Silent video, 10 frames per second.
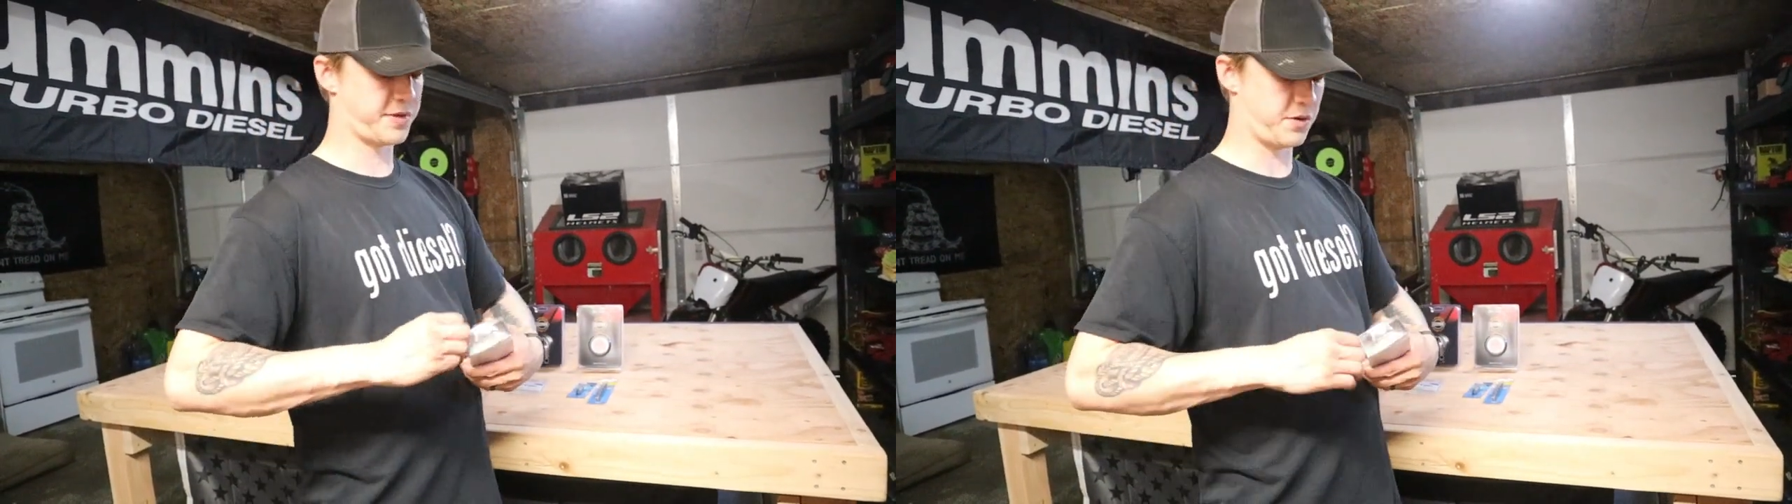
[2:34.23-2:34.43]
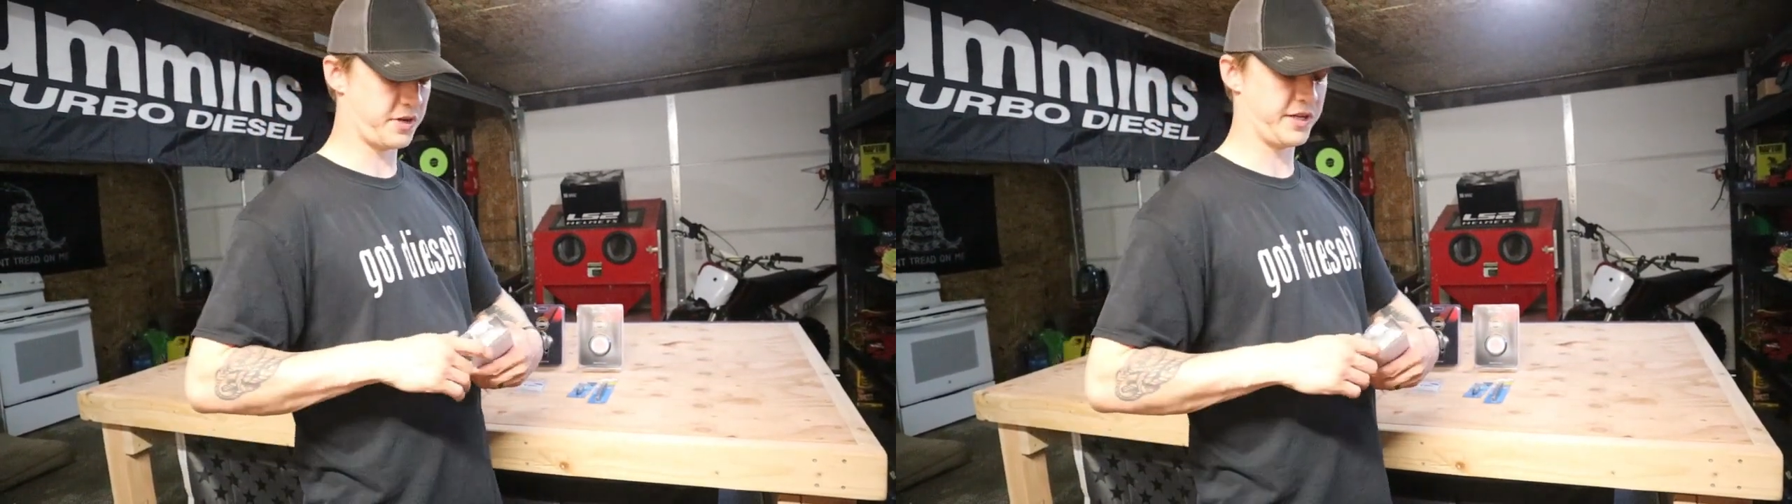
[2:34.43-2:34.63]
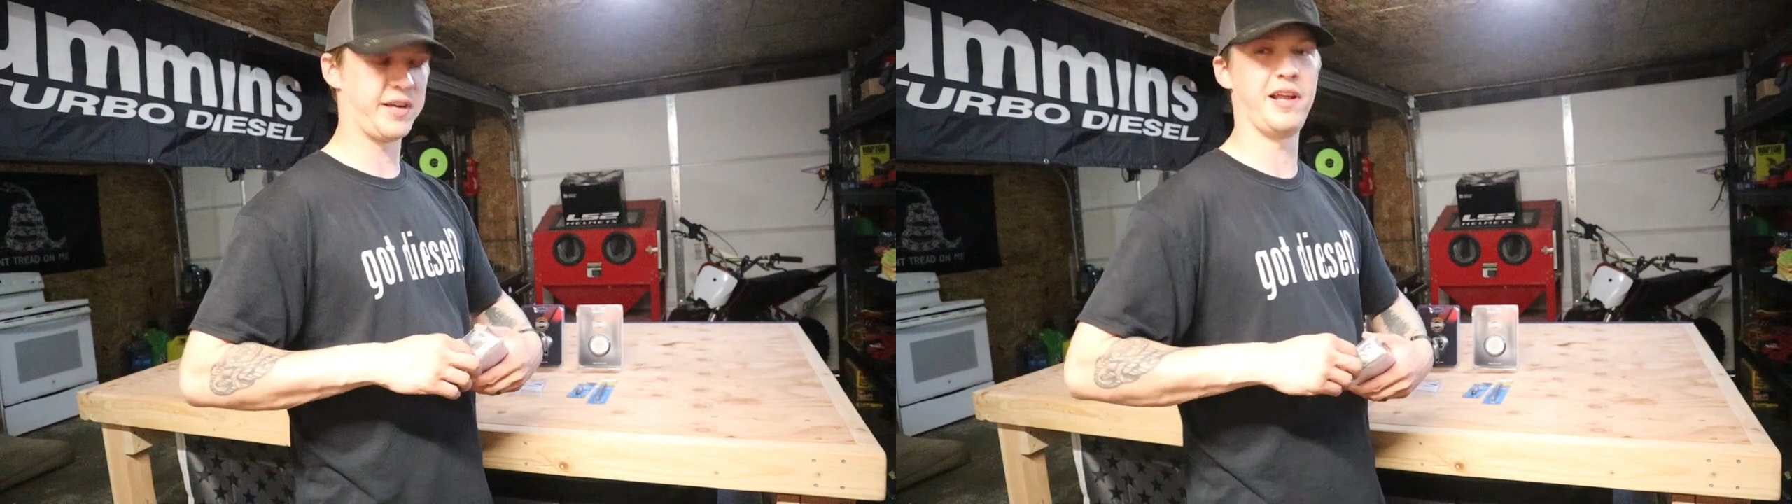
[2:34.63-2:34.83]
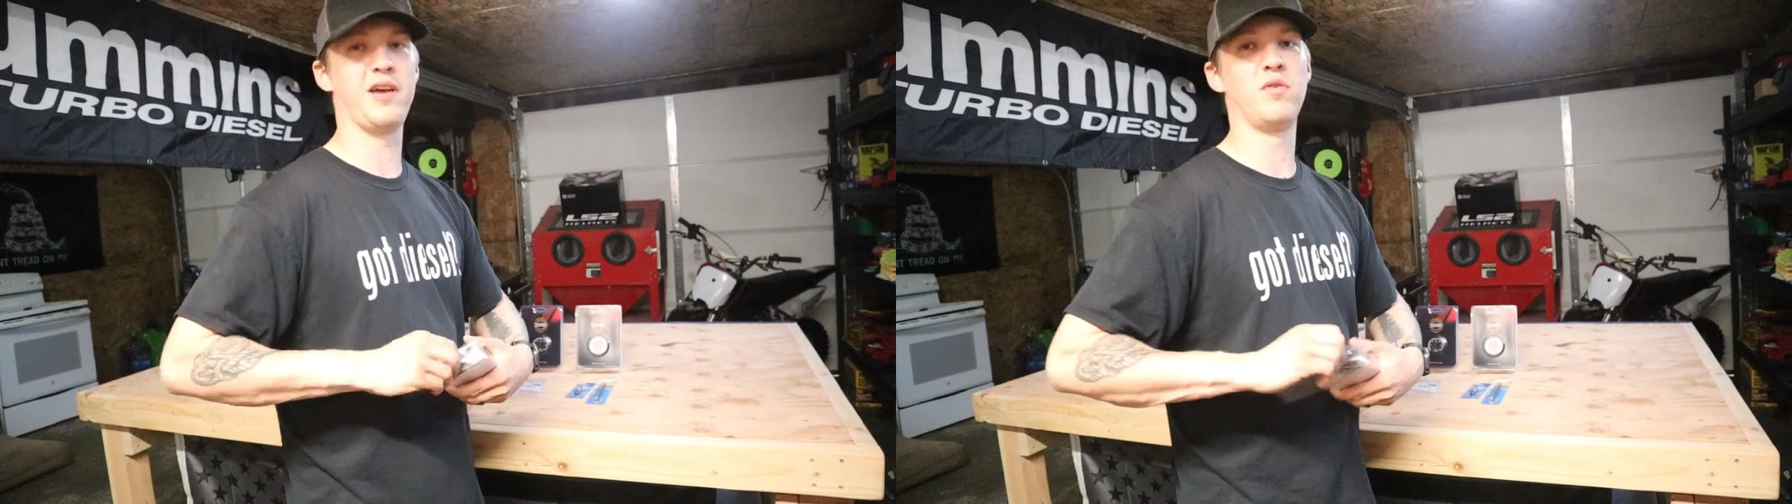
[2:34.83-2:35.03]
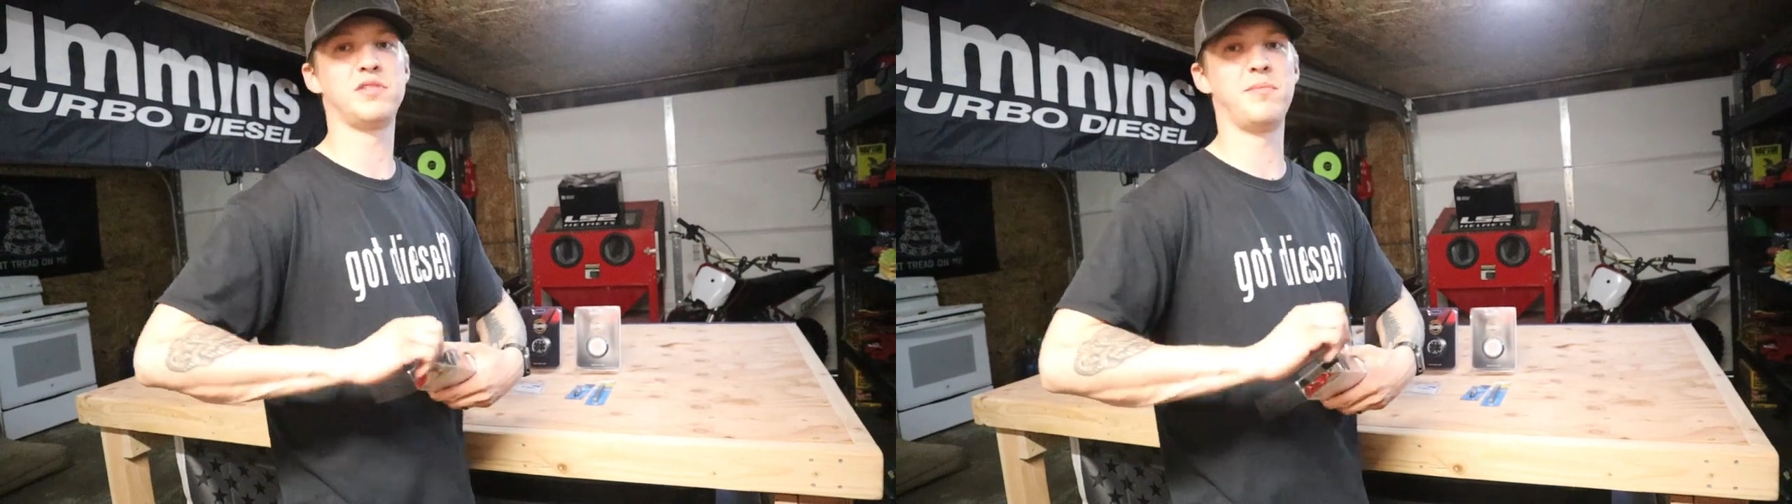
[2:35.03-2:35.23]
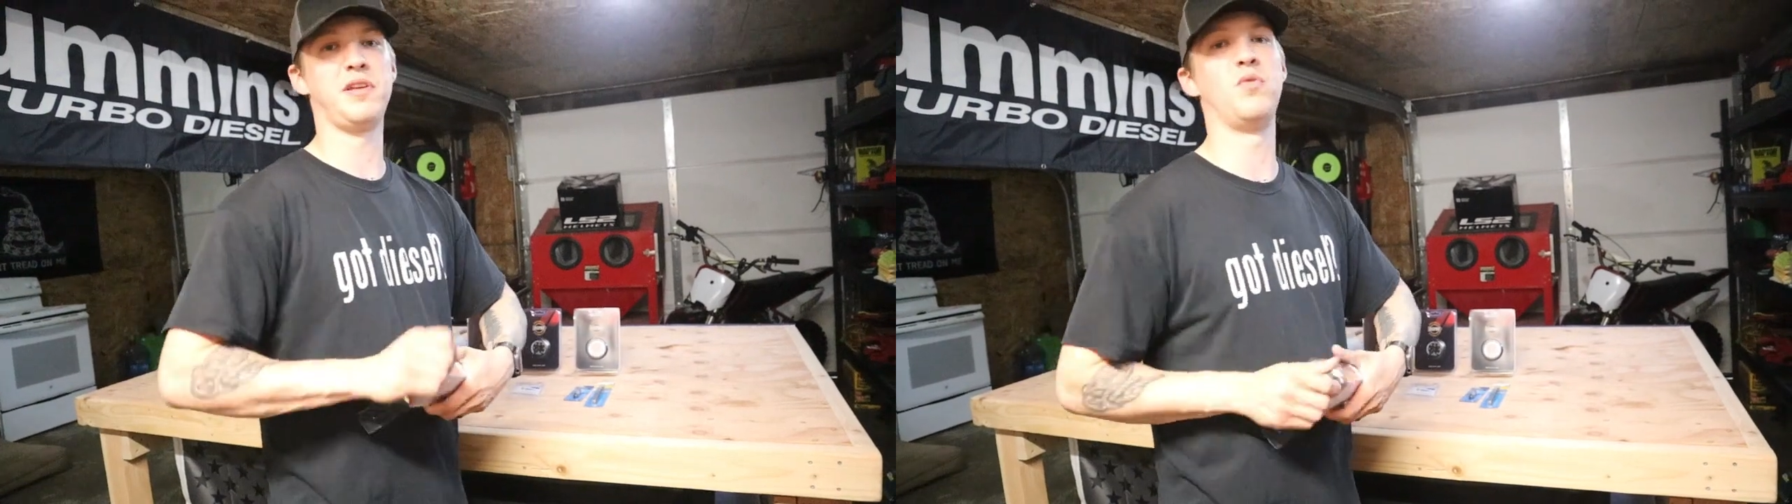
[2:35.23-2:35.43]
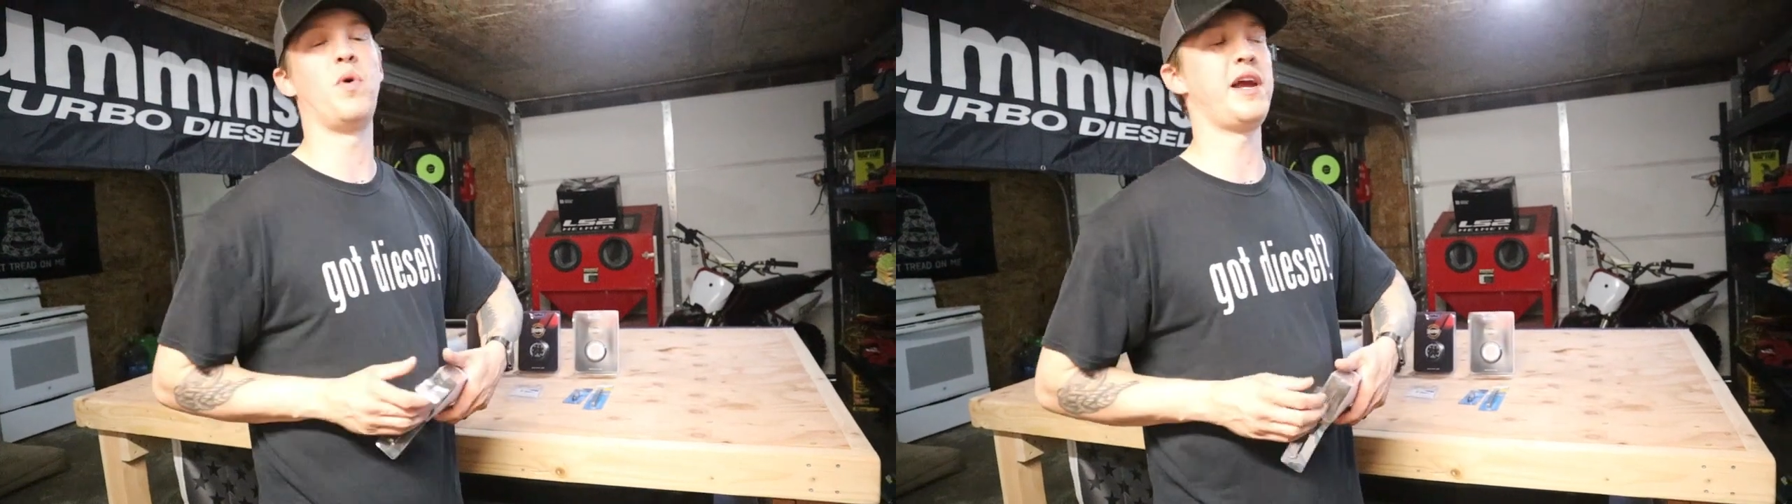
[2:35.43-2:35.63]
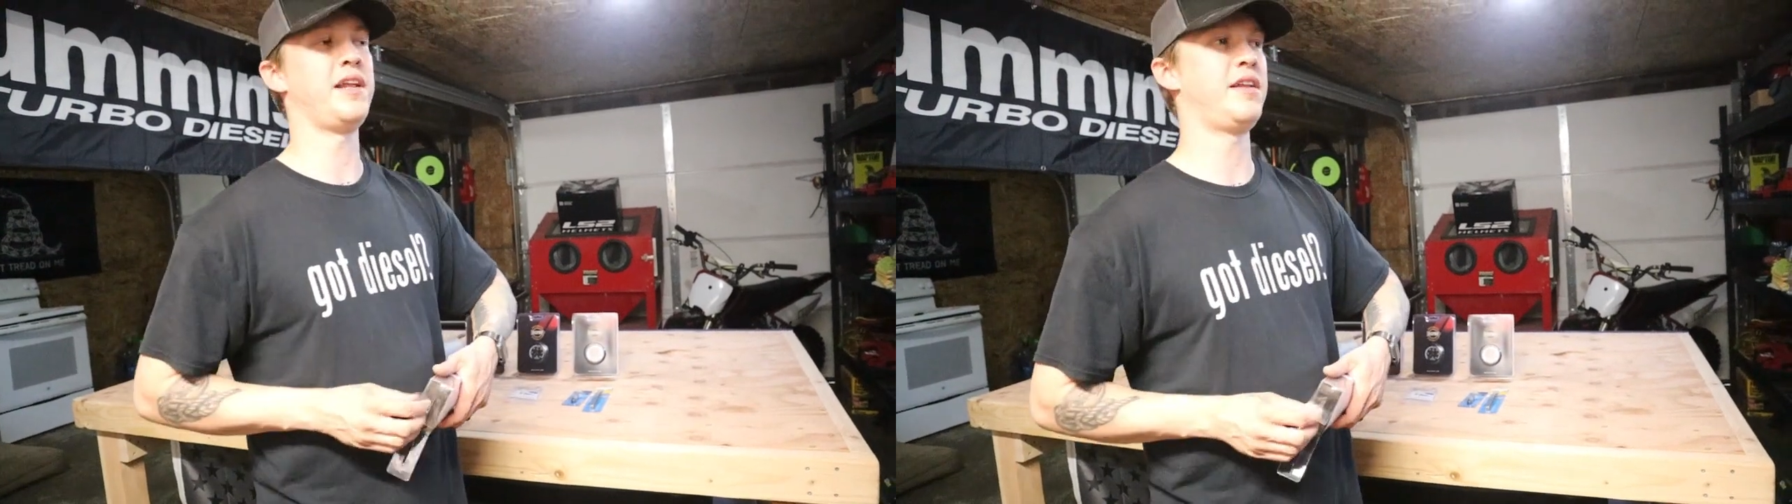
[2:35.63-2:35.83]
because I wanted to get a, something
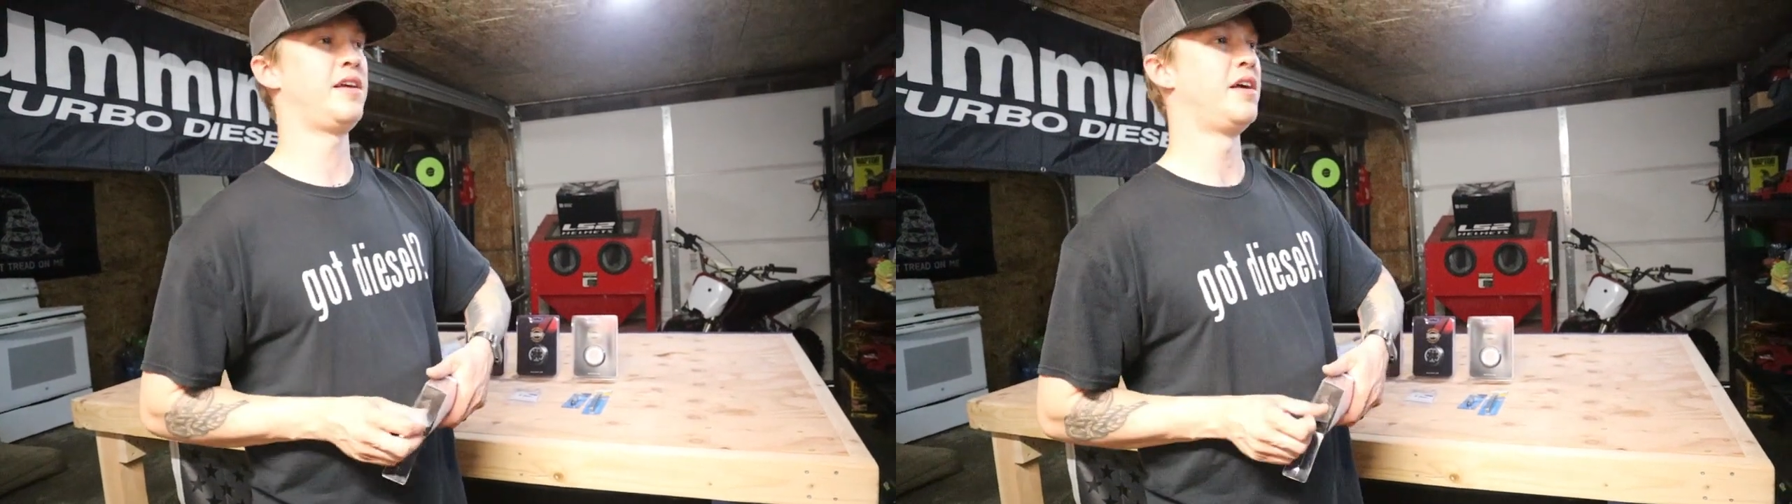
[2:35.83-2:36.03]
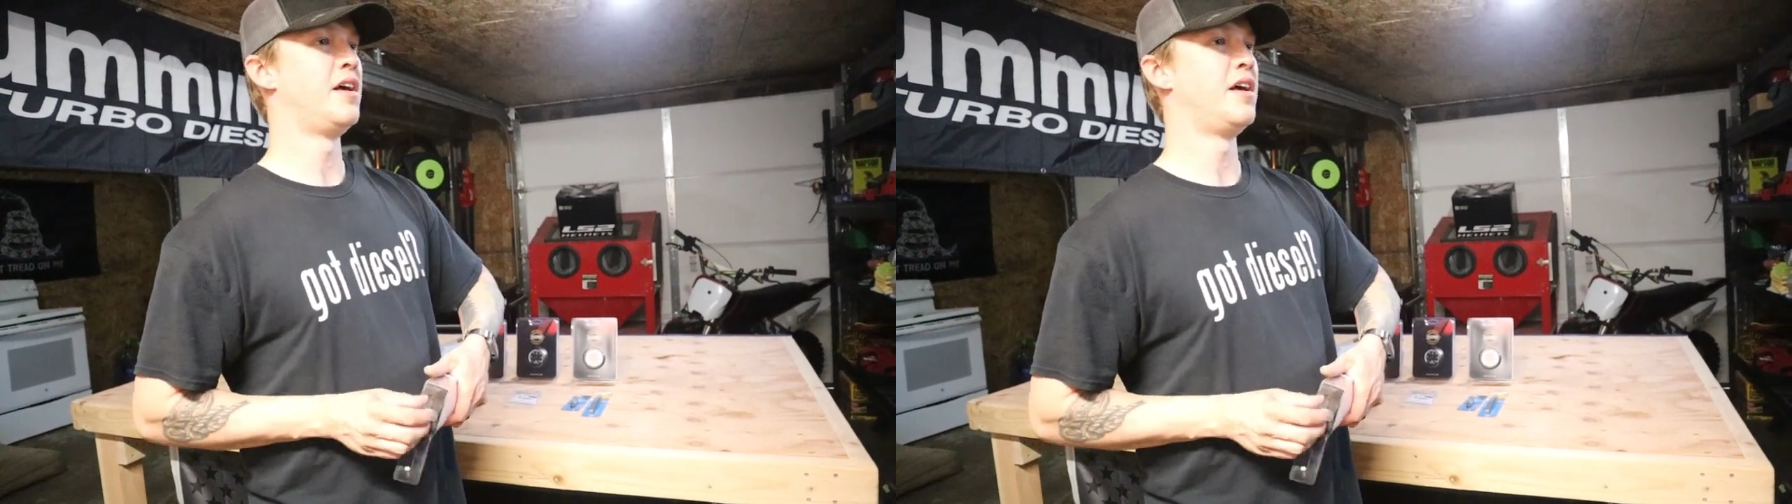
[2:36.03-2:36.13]
weighted,